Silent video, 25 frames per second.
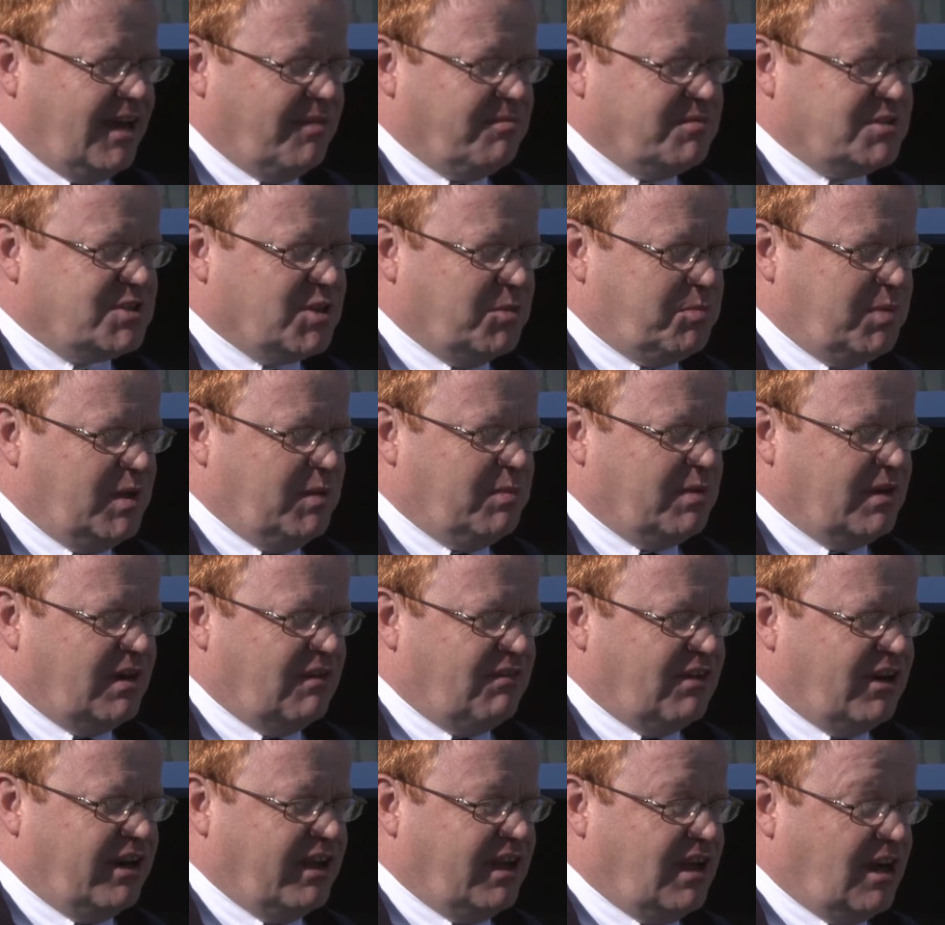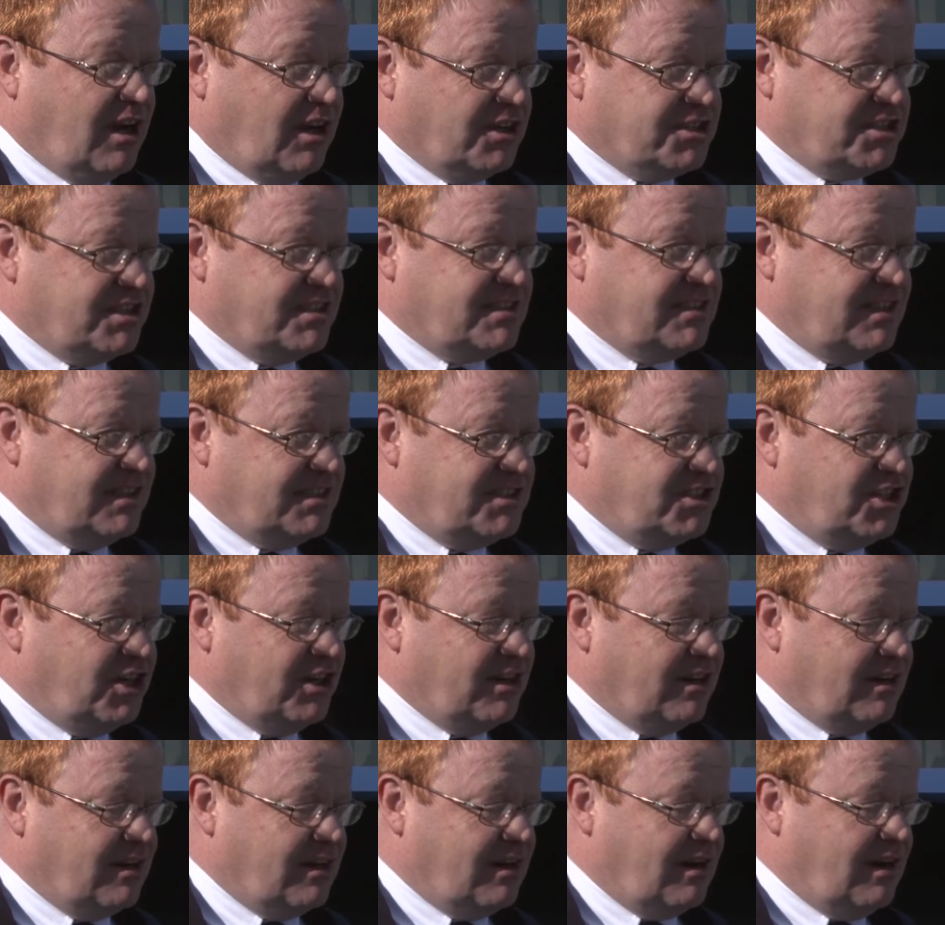so people are very cautious this
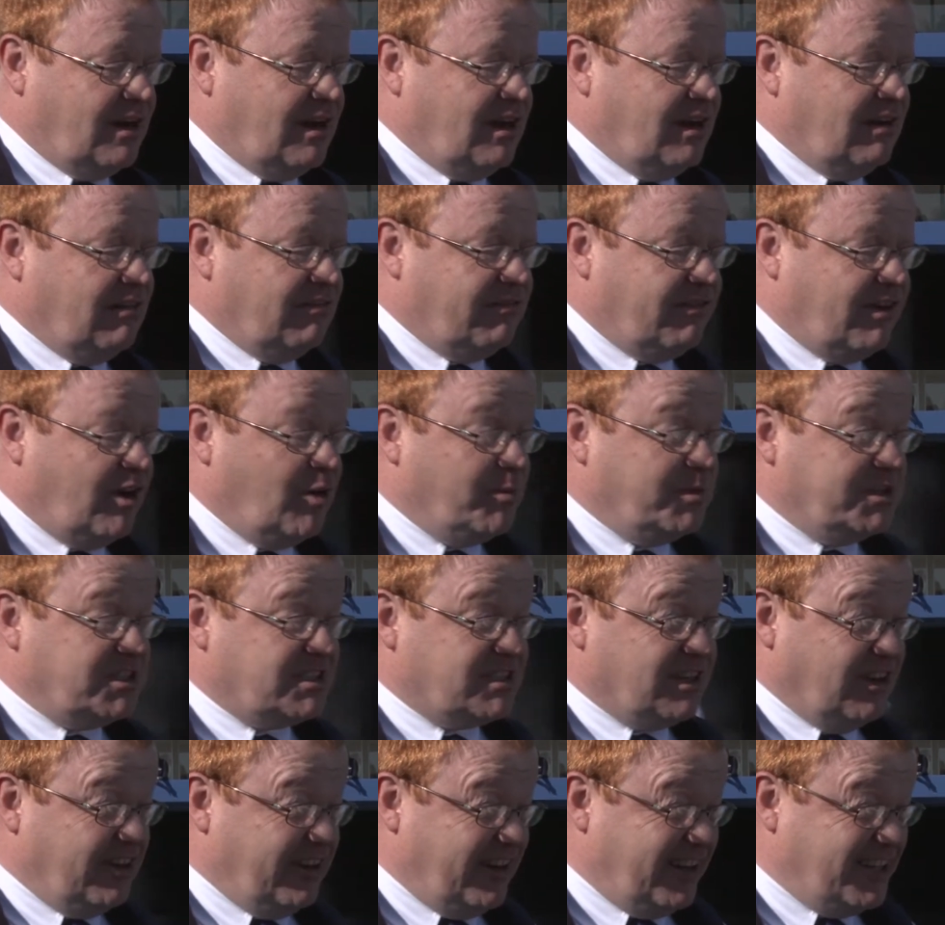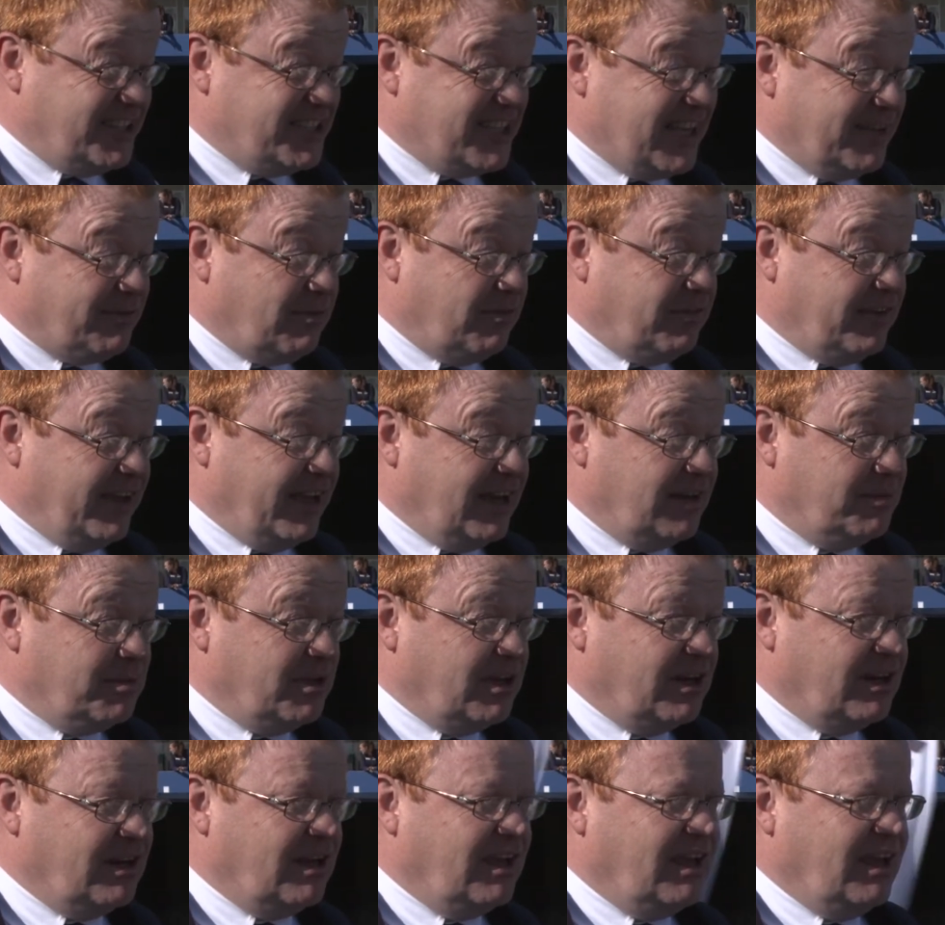year of how much silage they have
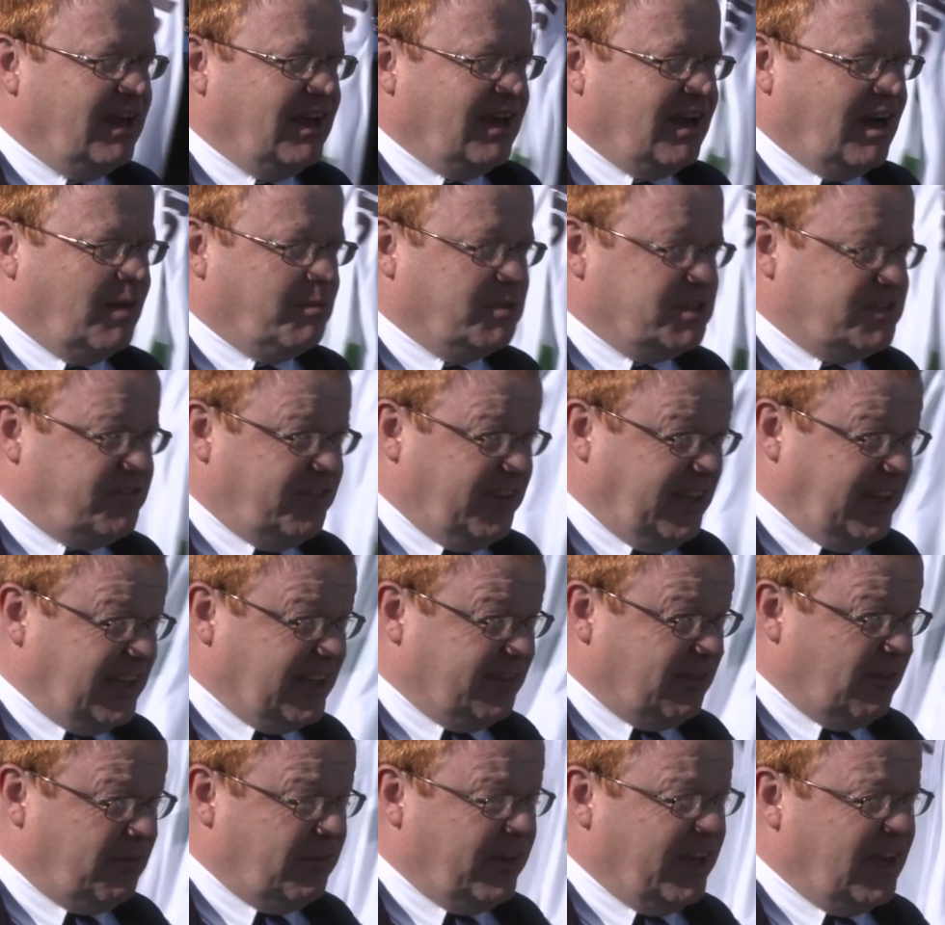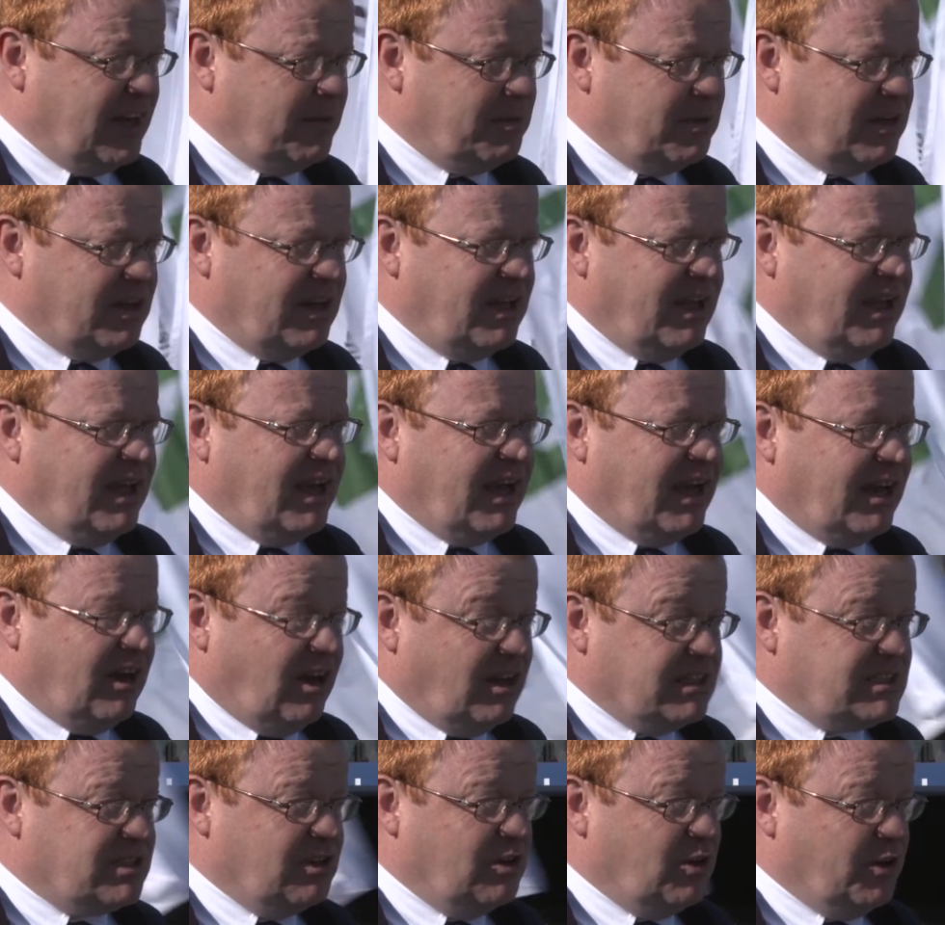available, how much feed they have available, and
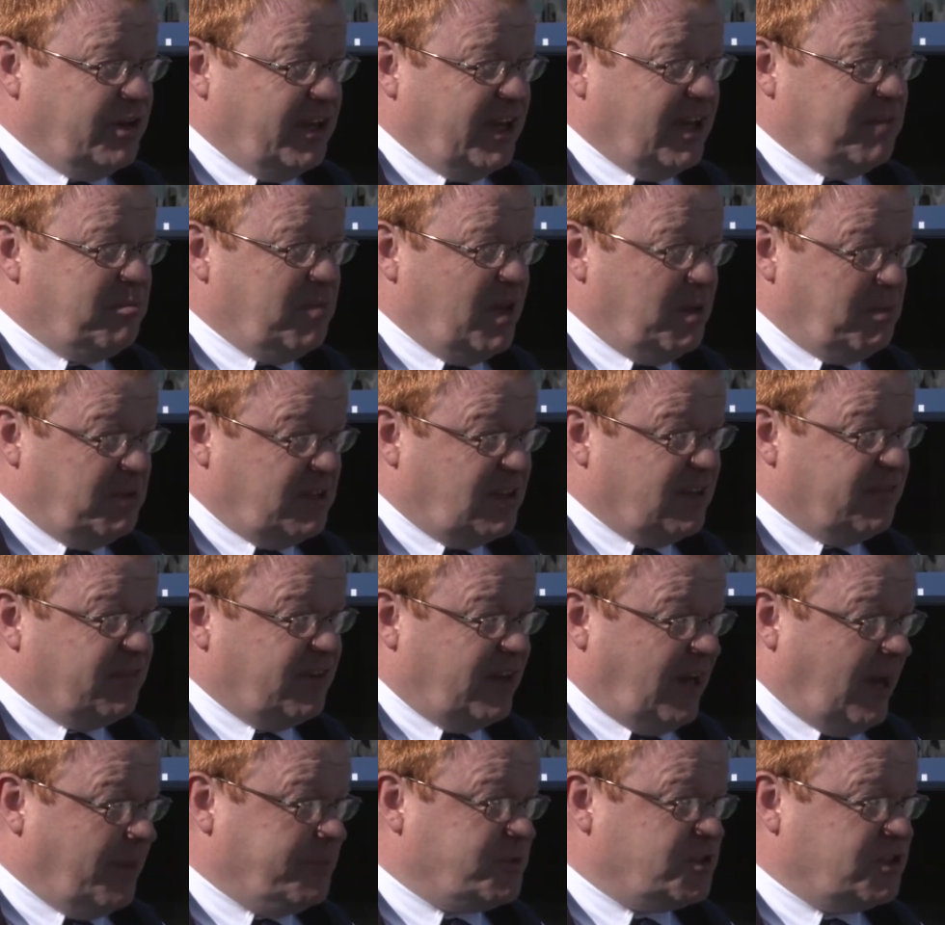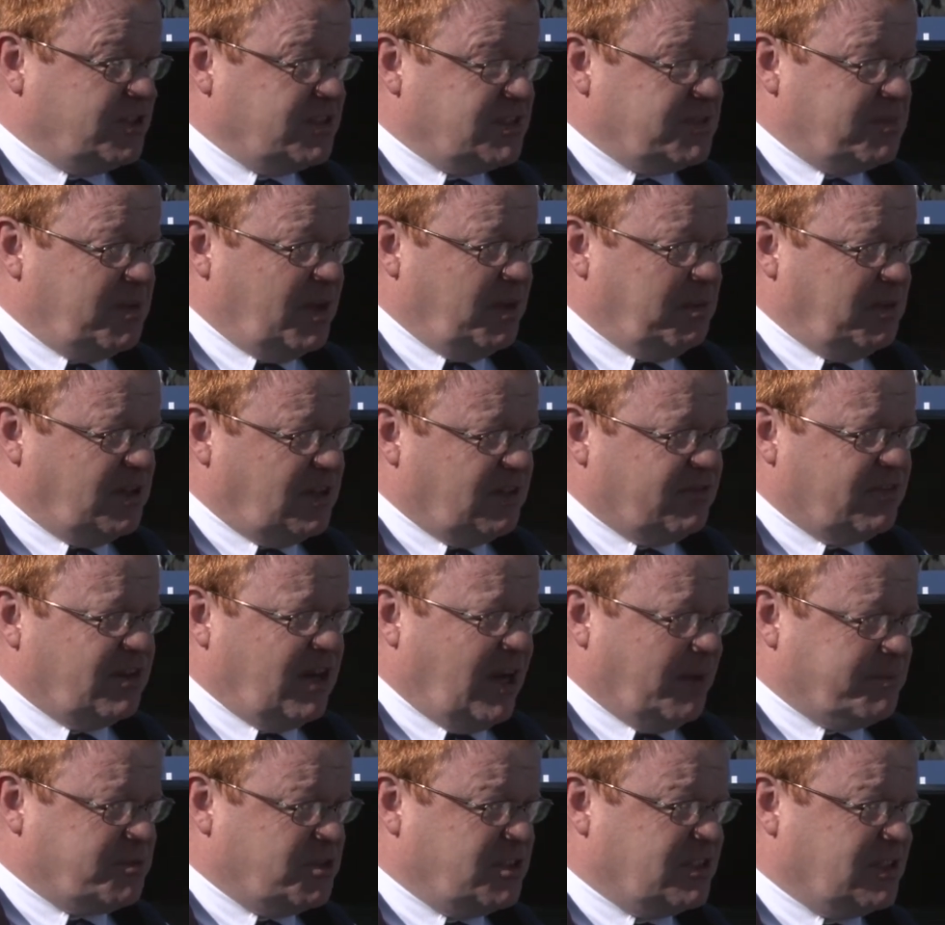also looking at maybe different
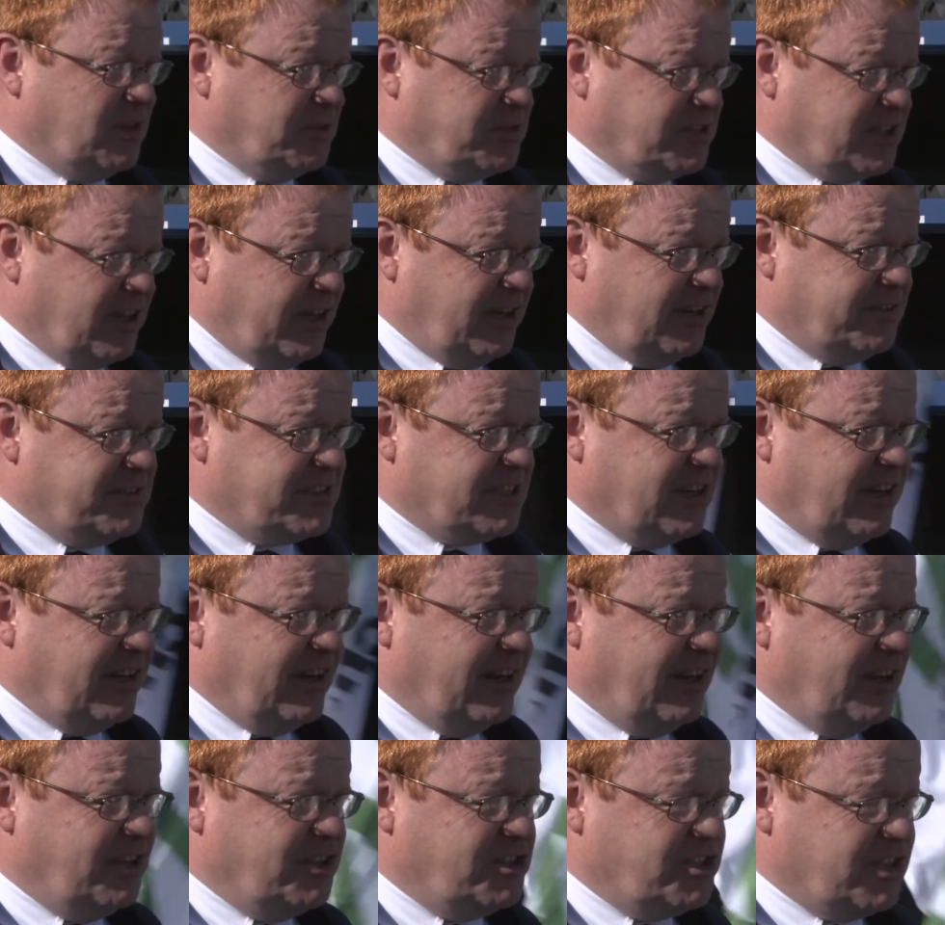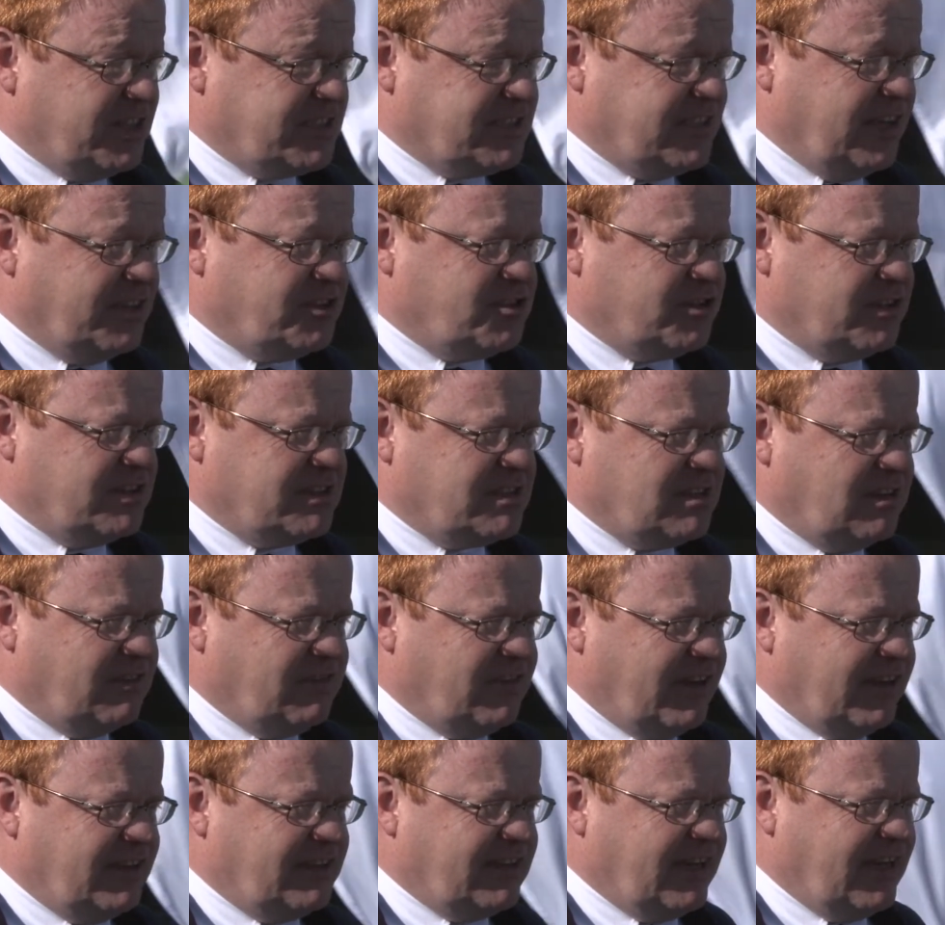options outside of silage, etc., and stuff
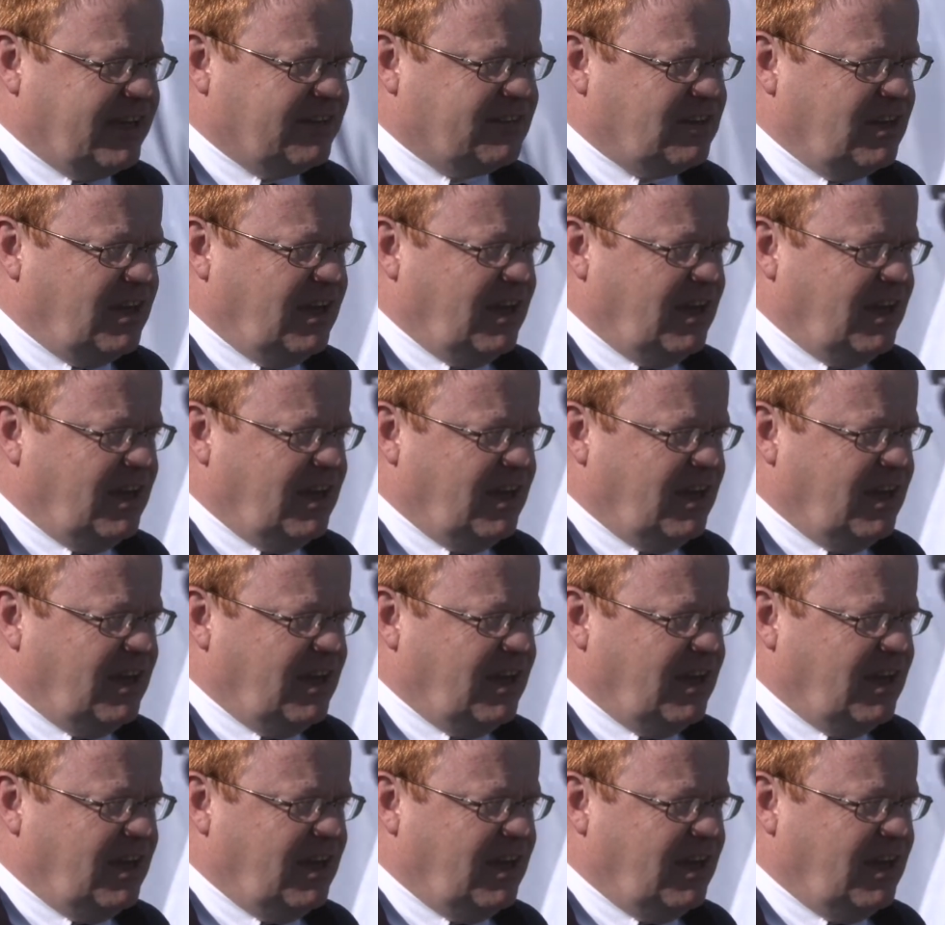like that.